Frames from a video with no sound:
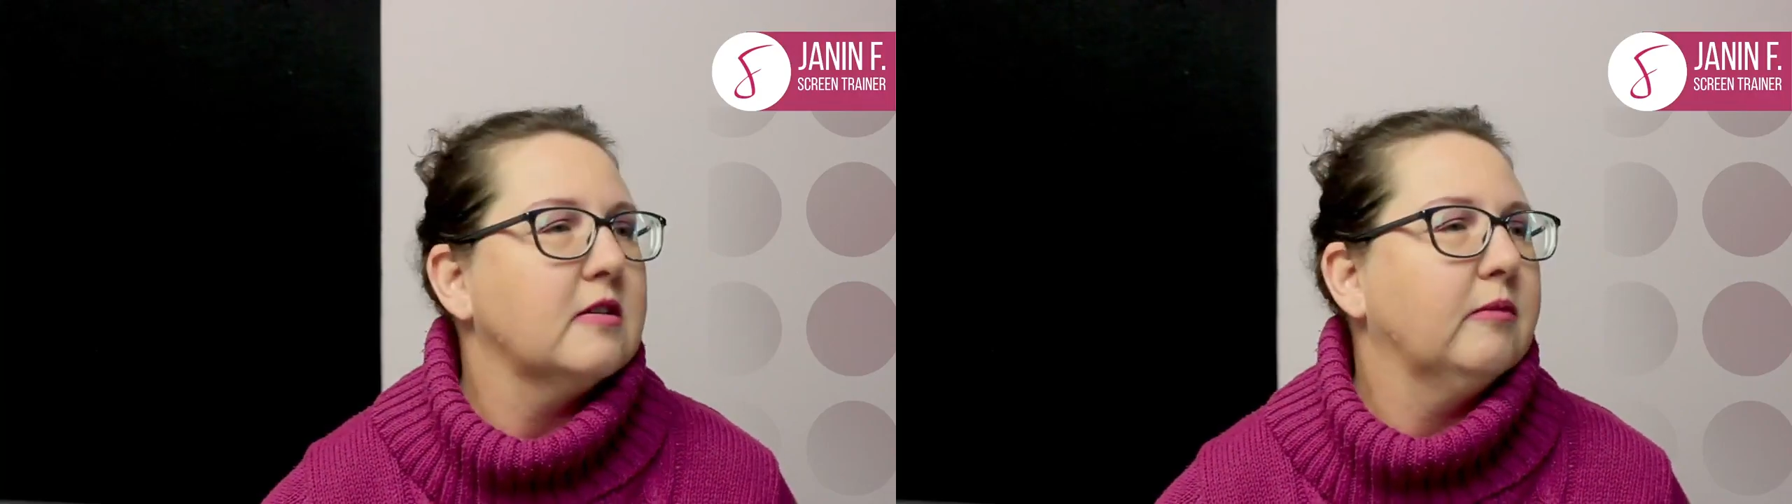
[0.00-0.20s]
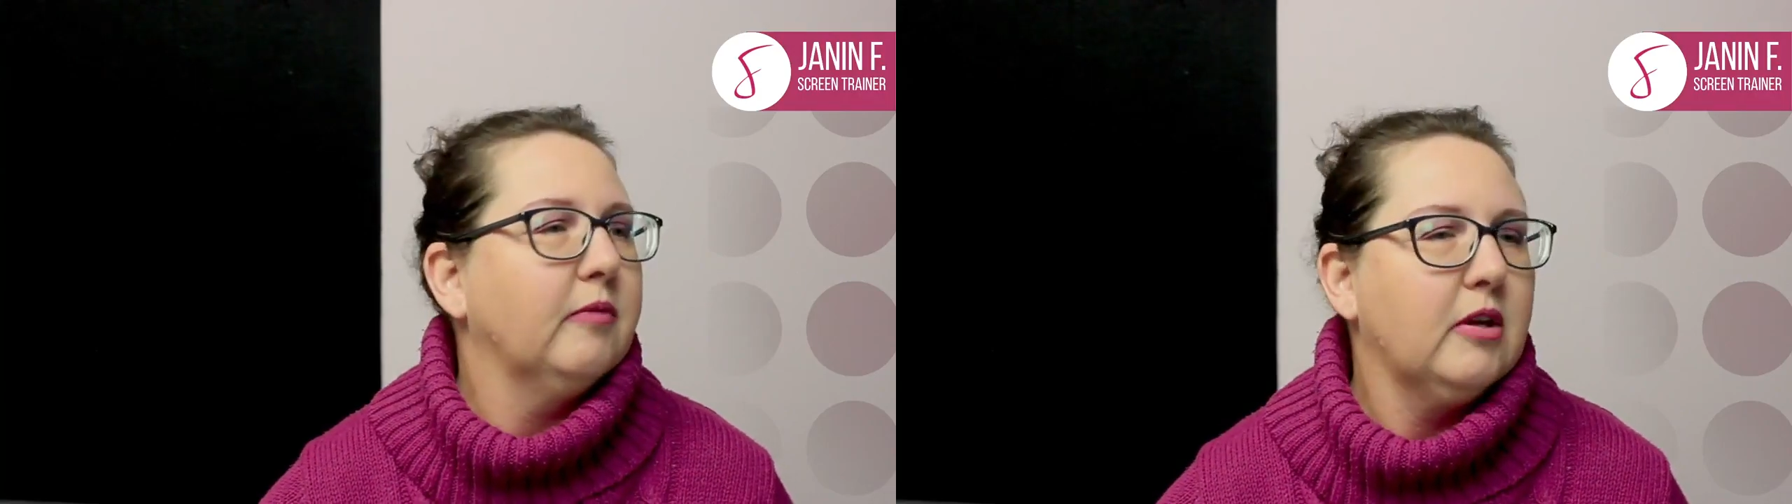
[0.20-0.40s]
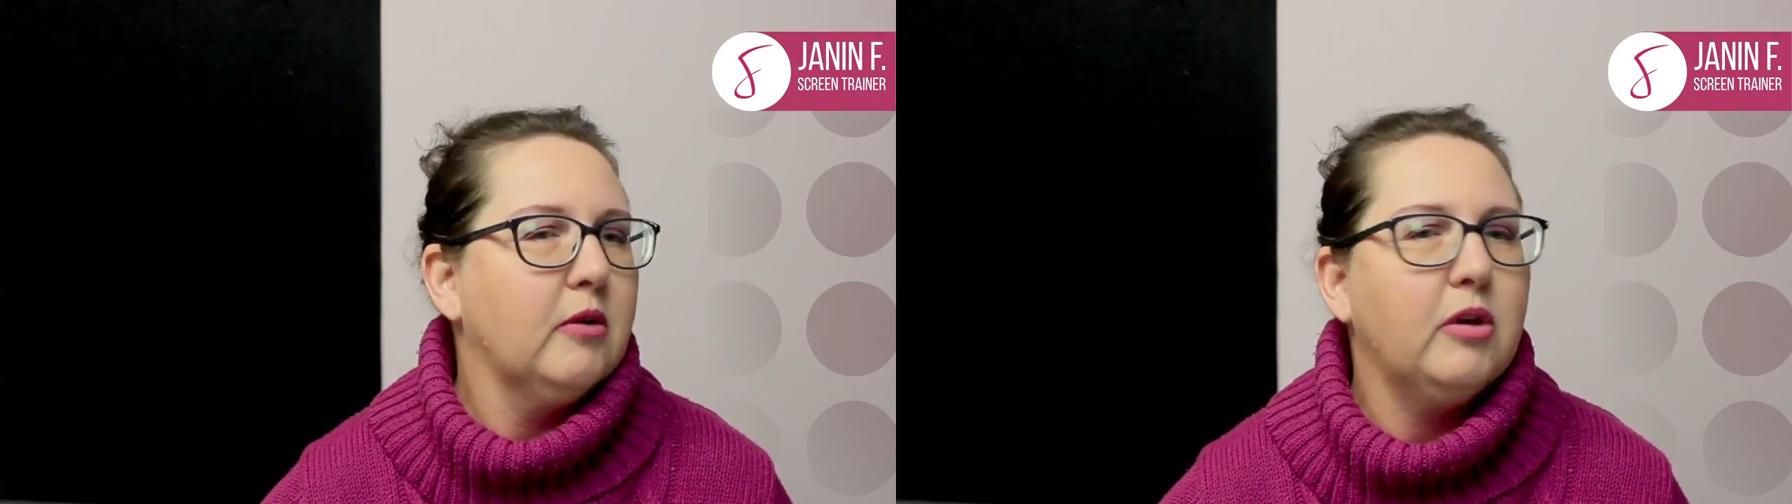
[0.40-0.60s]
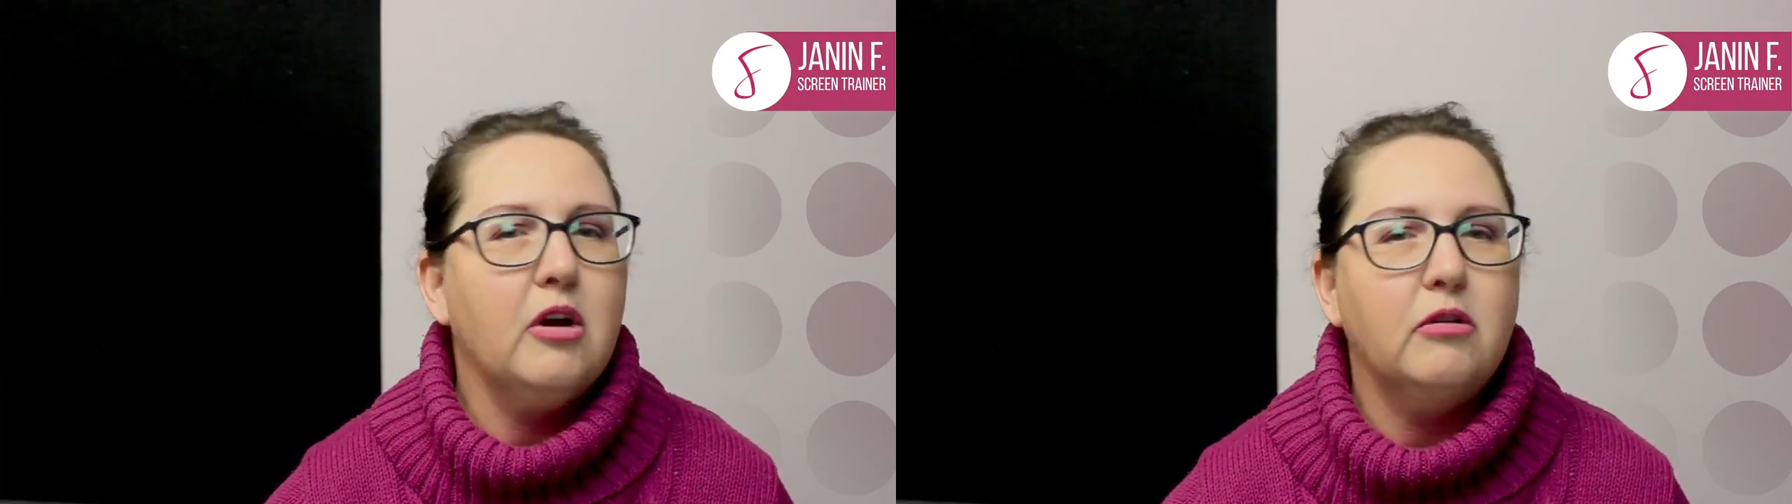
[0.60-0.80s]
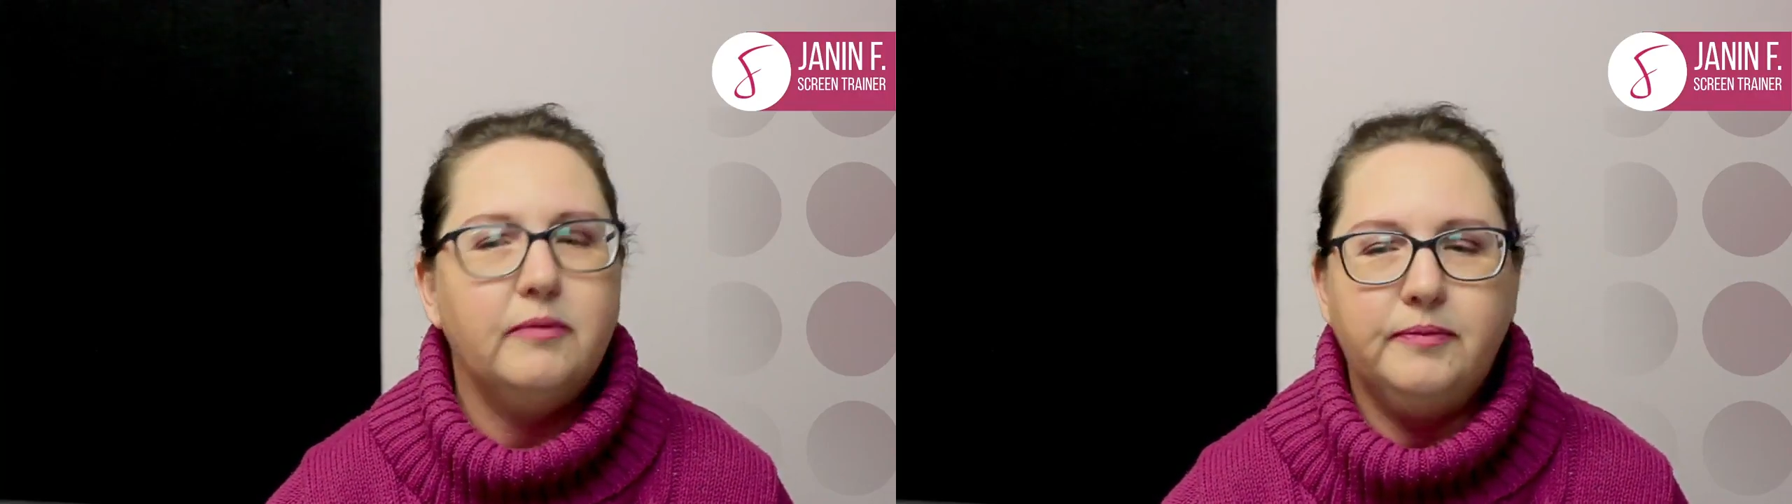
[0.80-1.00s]
here we
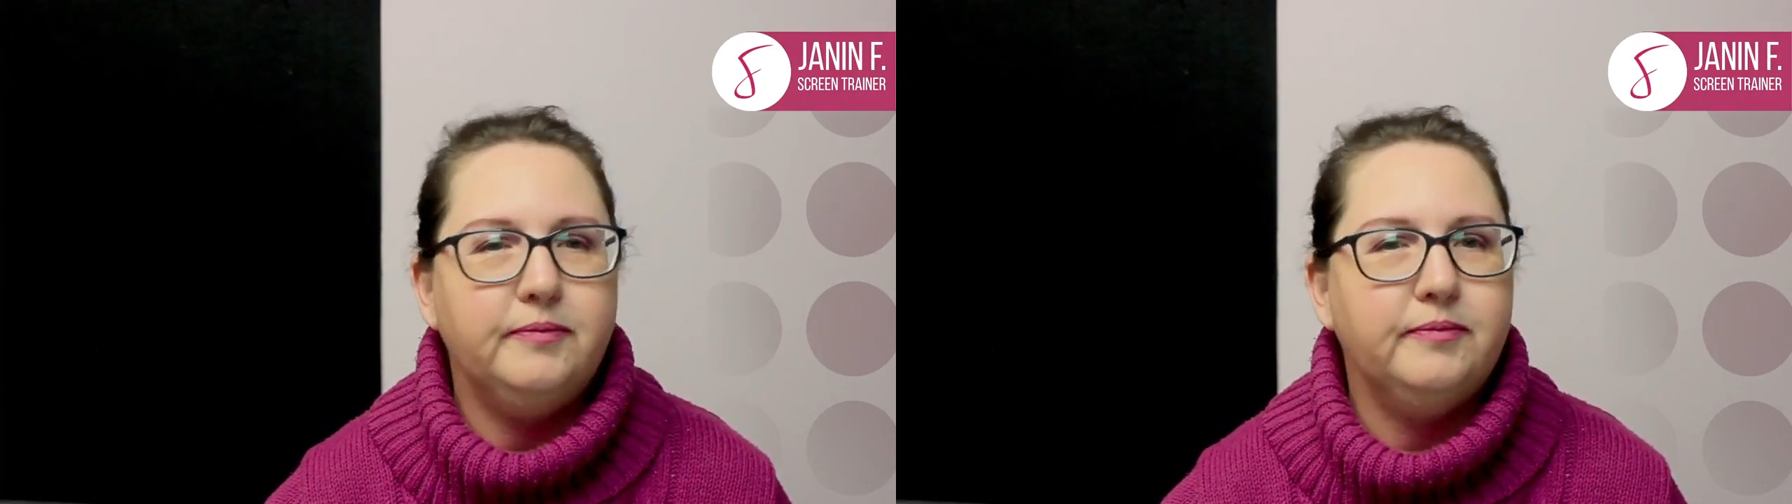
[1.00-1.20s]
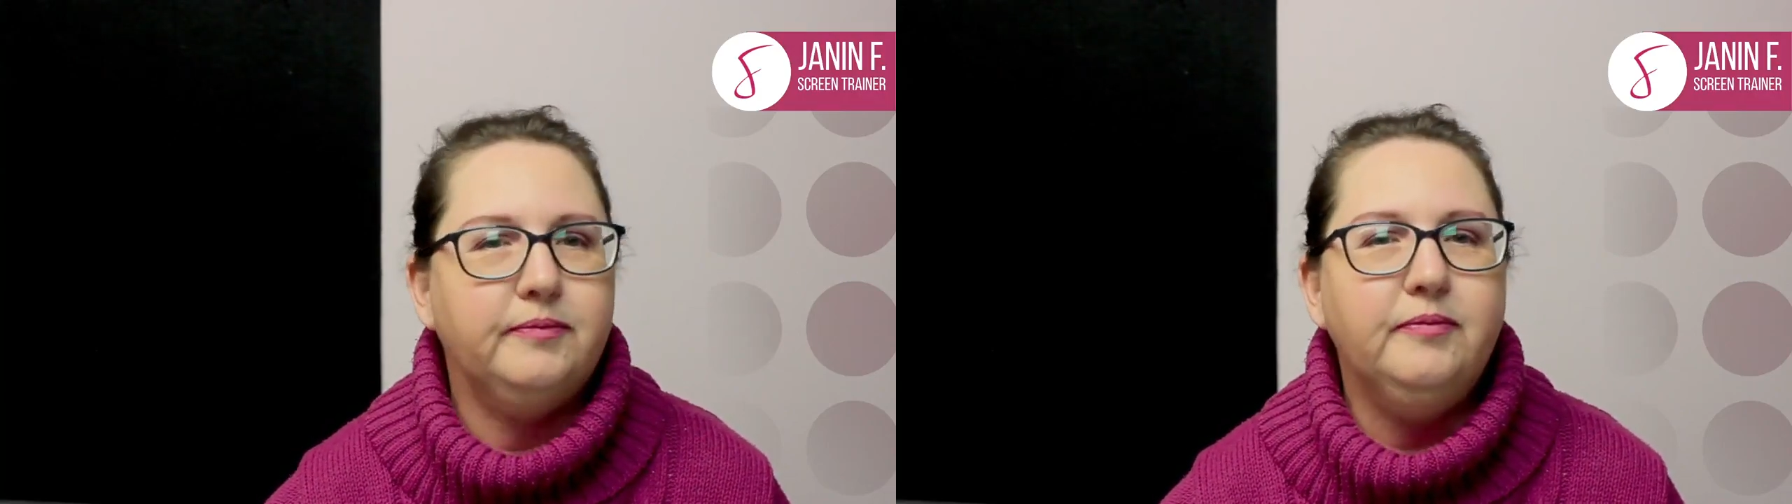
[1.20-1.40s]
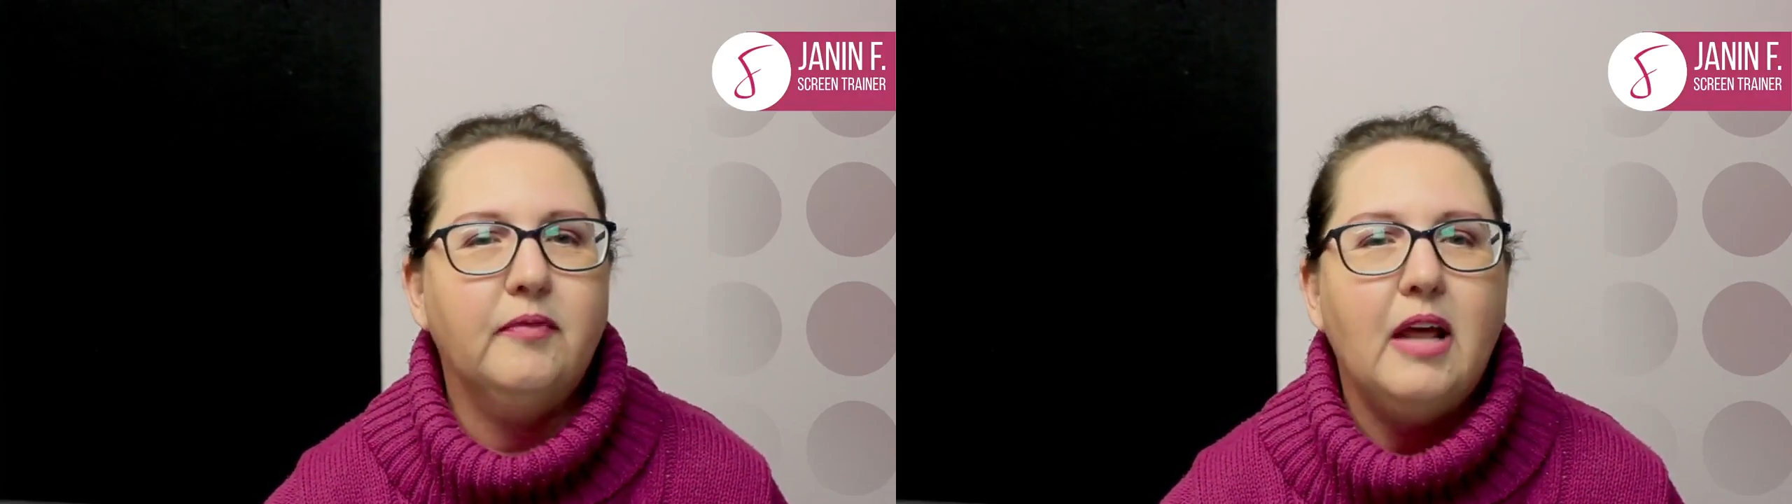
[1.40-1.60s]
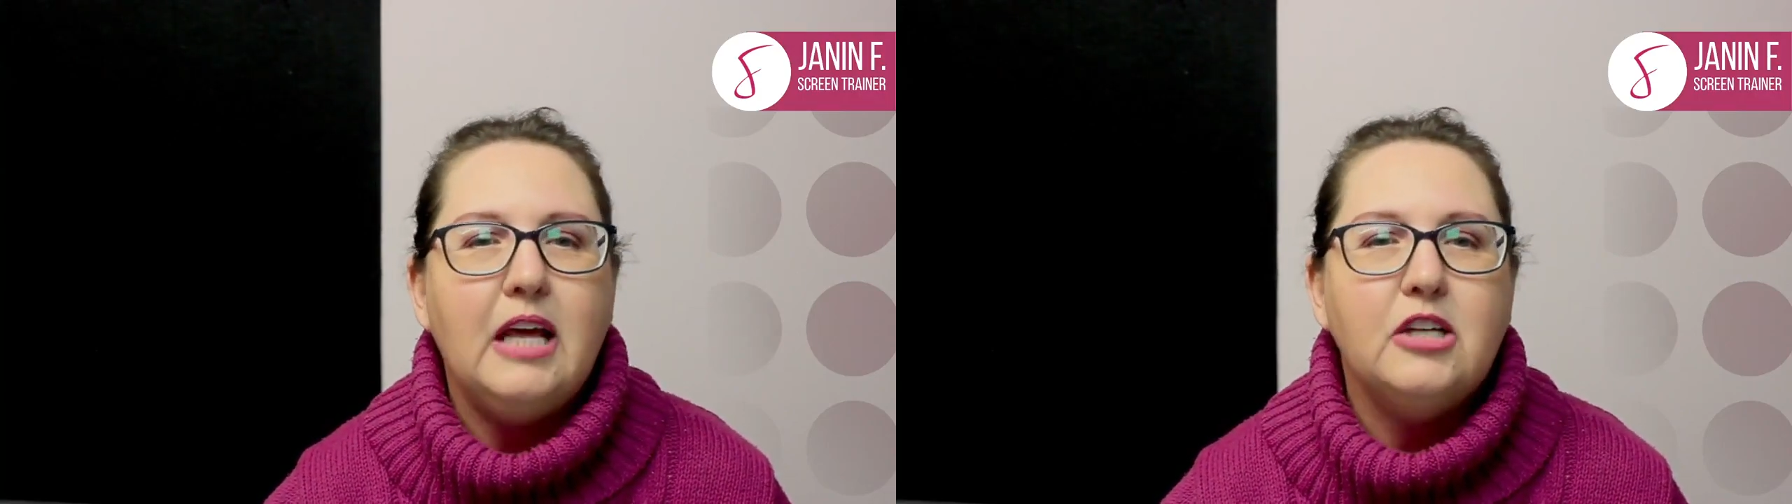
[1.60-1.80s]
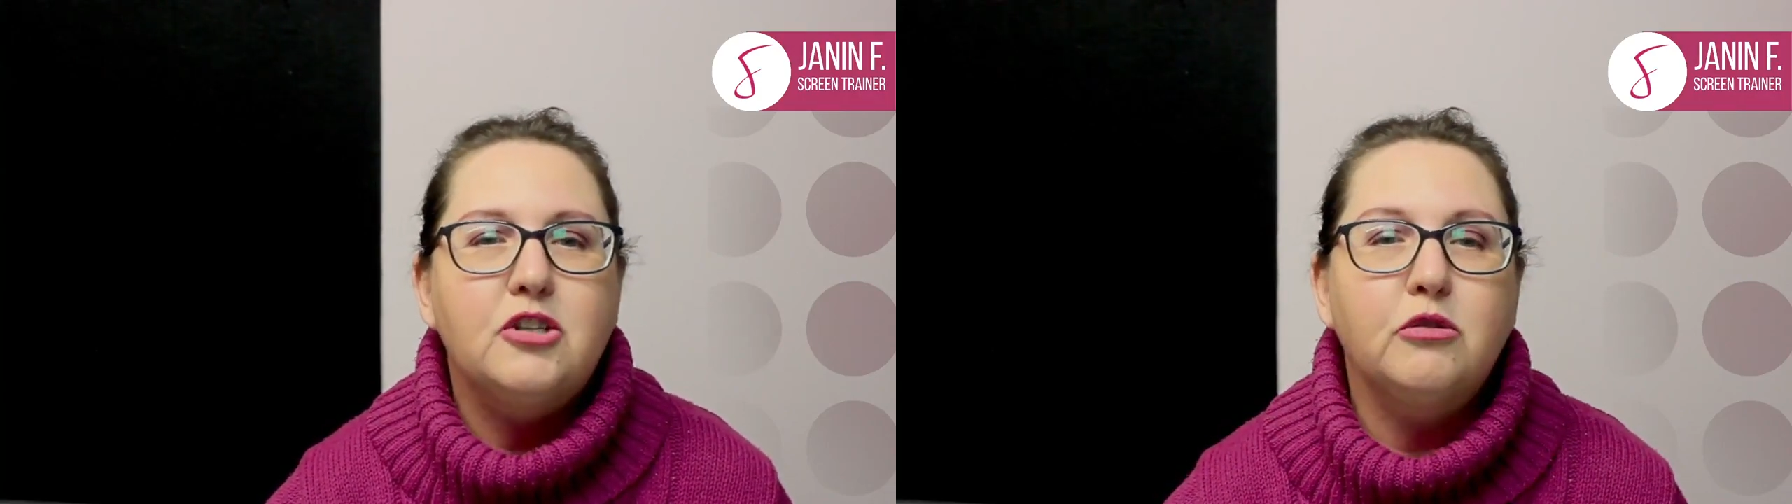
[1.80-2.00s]
go,
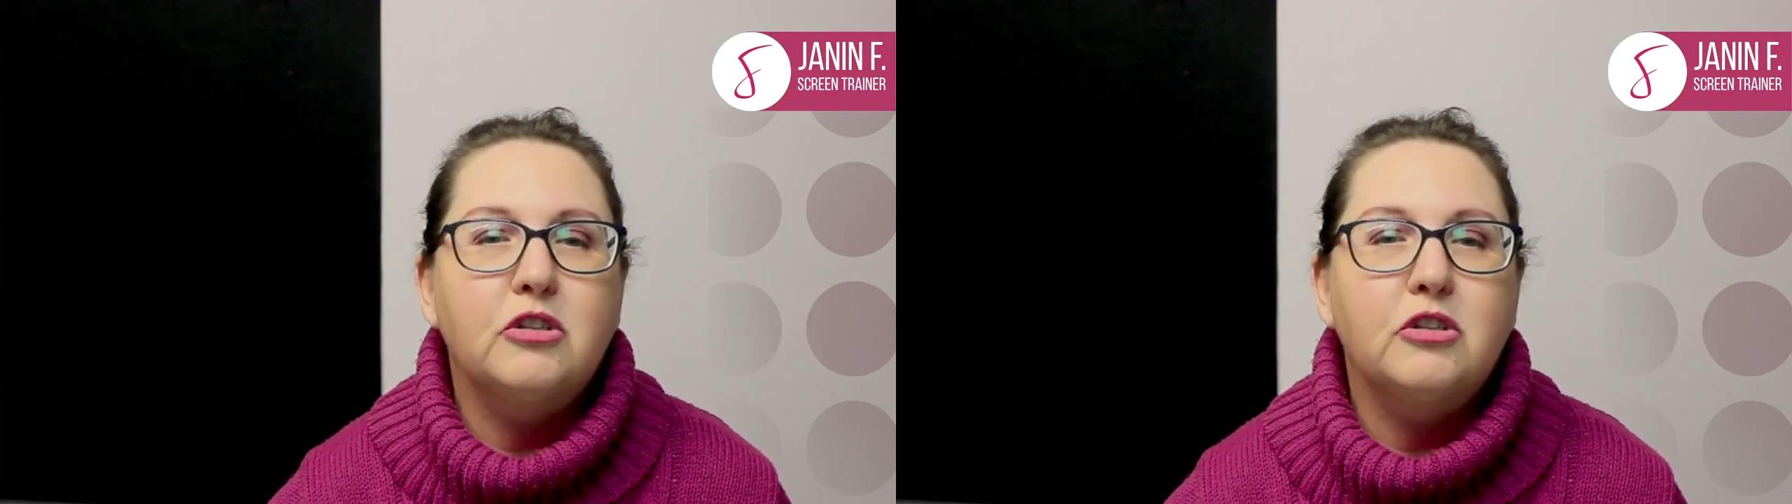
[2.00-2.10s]
to